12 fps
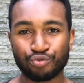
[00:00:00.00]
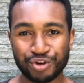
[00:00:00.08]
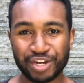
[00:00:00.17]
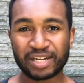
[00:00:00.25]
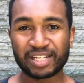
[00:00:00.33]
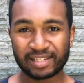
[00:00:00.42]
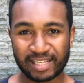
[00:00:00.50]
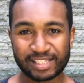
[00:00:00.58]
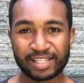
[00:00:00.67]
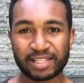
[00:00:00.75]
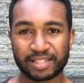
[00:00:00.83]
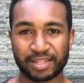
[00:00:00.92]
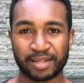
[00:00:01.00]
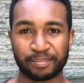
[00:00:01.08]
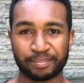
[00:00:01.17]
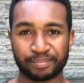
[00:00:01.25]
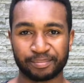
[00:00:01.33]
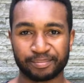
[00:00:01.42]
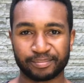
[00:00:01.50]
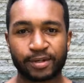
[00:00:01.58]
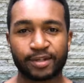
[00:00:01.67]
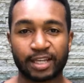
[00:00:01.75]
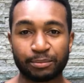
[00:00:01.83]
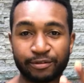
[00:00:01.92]
really listening to them.
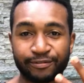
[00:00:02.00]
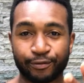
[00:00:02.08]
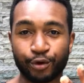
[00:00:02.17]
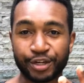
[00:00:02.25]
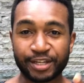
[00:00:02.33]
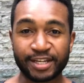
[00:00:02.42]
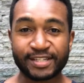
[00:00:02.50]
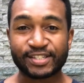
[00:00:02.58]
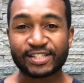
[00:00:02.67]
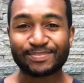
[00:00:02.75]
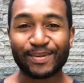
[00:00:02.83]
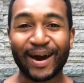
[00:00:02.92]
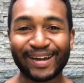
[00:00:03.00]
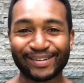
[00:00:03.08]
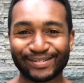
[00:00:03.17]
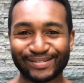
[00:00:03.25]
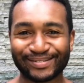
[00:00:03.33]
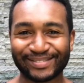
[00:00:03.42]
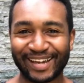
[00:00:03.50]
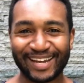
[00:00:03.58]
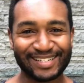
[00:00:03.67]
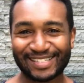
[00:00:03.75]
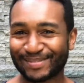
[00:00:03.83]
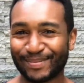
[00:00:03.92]
Number 3 is smile. Okay,
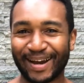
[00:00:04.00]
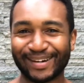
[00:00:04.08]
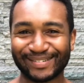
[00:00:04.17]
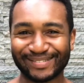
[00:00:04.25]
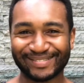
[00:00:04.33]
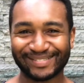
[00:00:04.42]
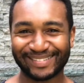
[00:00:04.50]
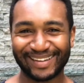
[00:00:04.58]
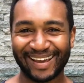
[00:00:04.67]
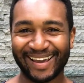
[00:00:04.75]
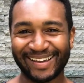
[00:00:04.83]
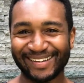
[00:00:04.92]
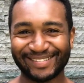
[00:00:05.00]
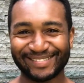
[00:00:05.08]
just smile. Hey.